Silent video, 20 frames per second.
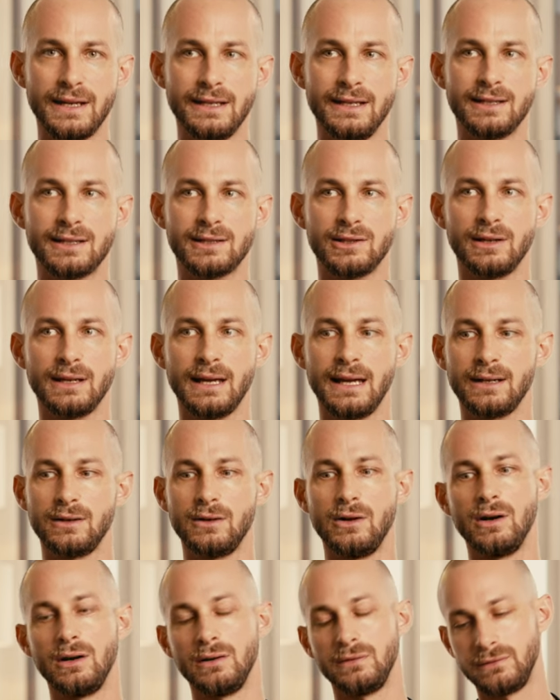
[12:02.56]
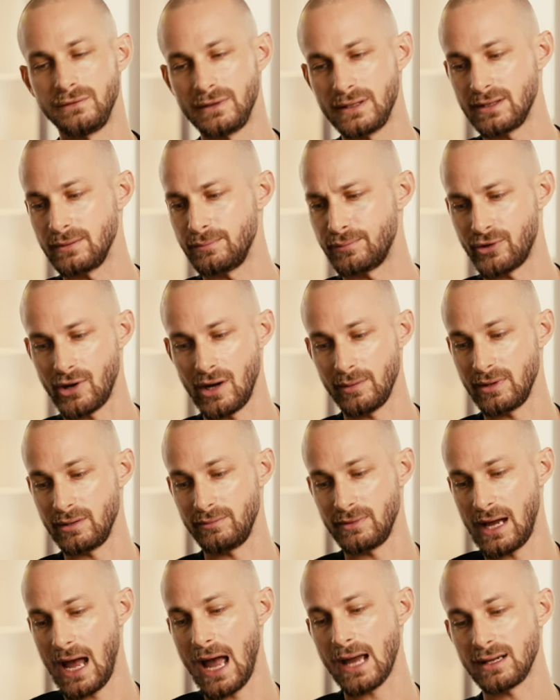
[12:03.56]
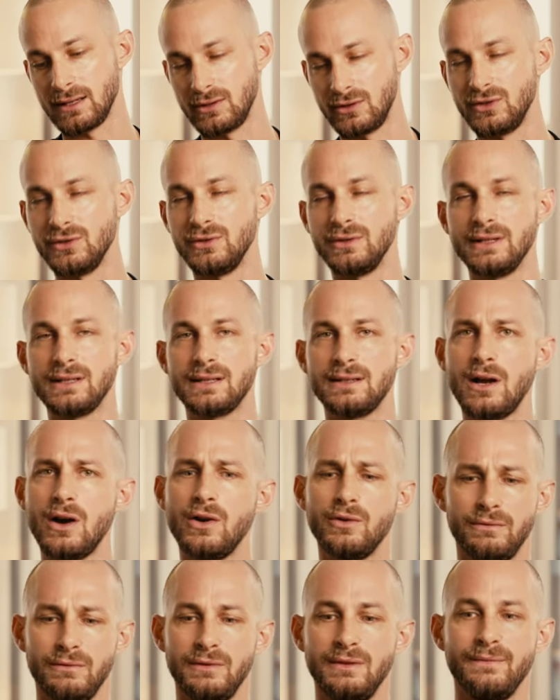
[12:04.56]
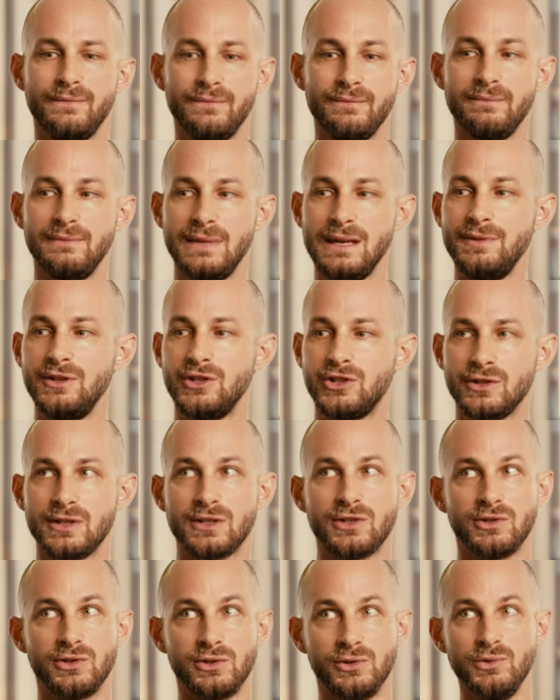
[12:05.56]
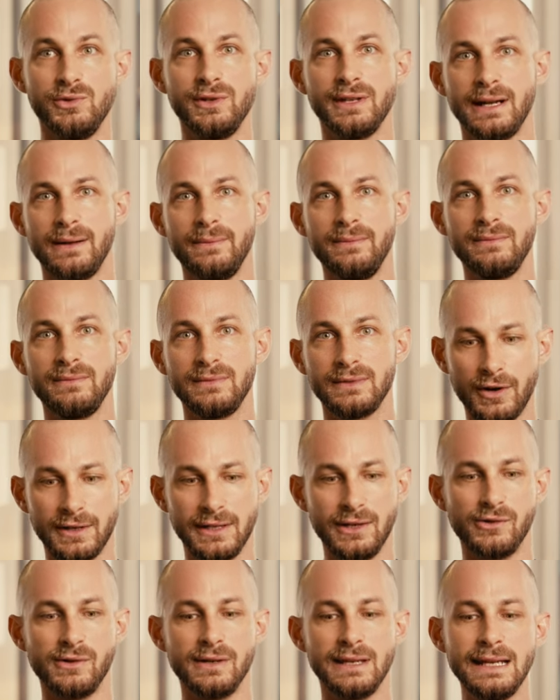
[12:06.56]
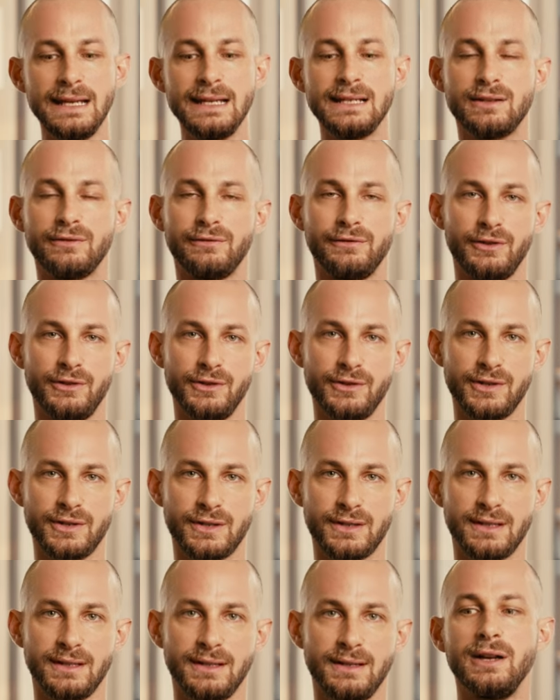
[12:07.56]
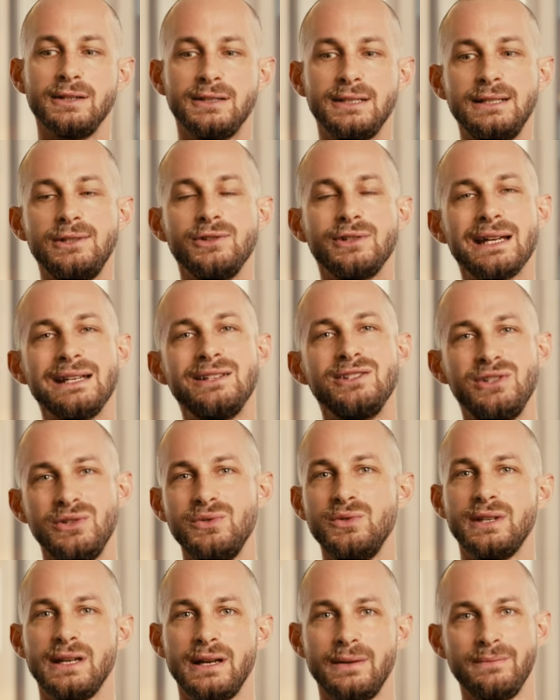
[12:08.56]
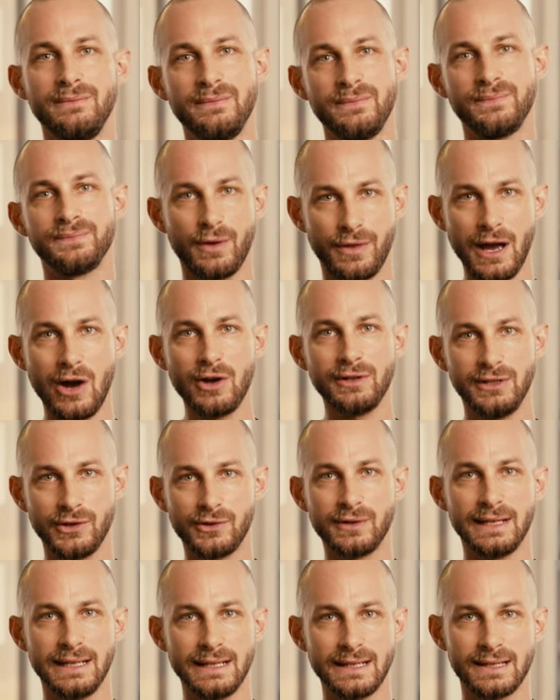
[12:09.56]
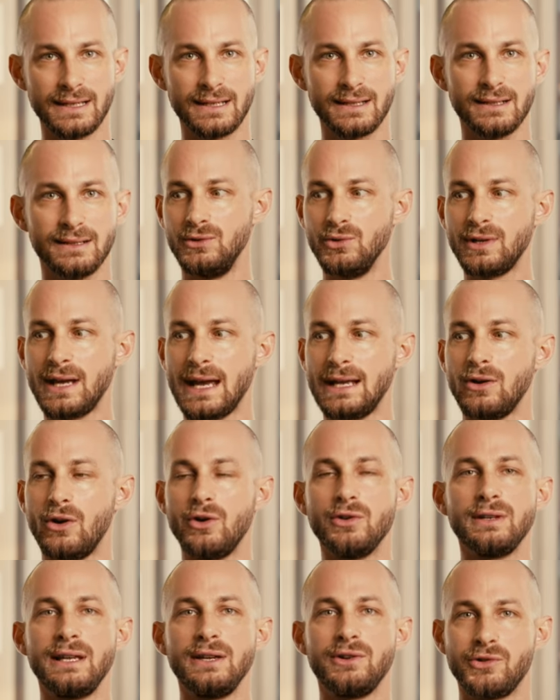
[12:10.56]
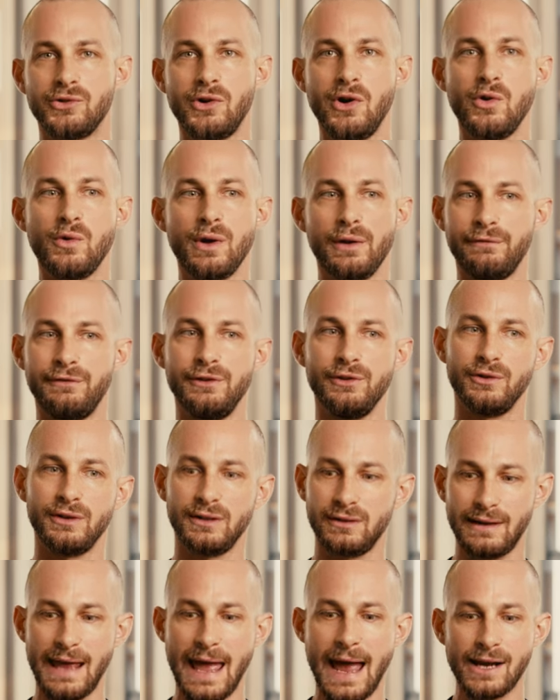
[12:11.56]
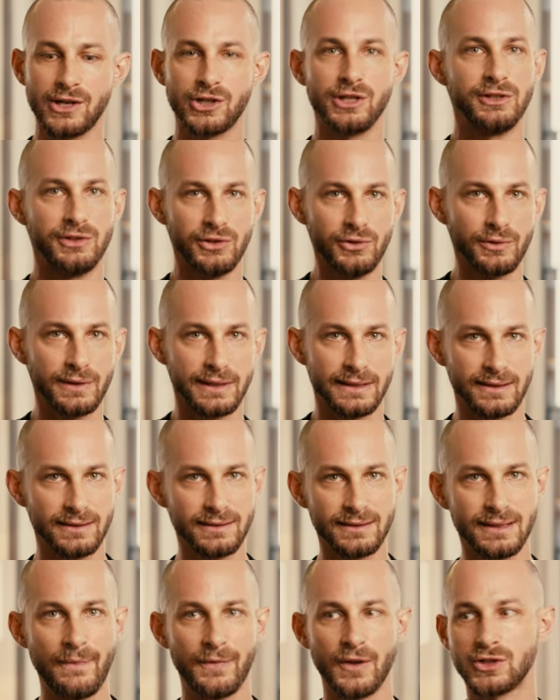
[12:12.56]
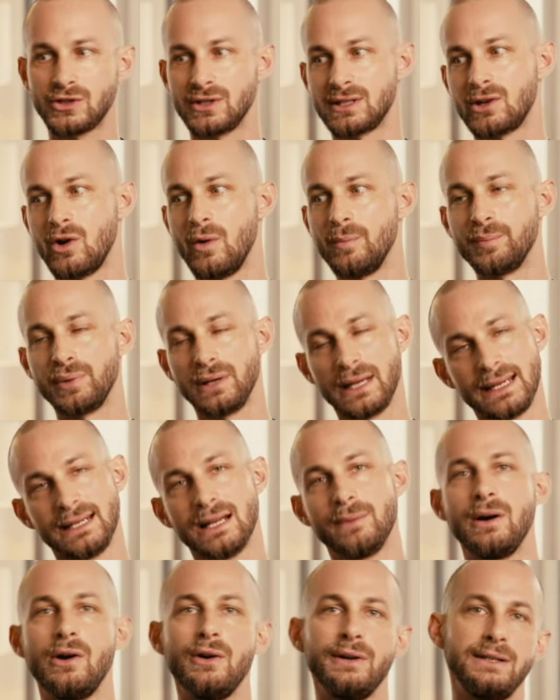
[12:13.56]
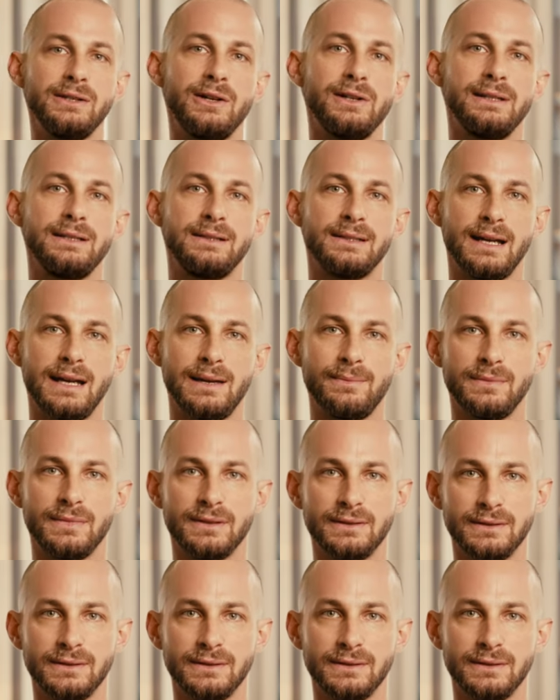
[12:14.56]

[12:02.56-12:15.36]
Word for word: then it's not like, oh, there's a problem, I can do this. No, maybe just do them on your knees first until you can do them without your knees. You can only grow if you actually do it and not just complain about it all the time.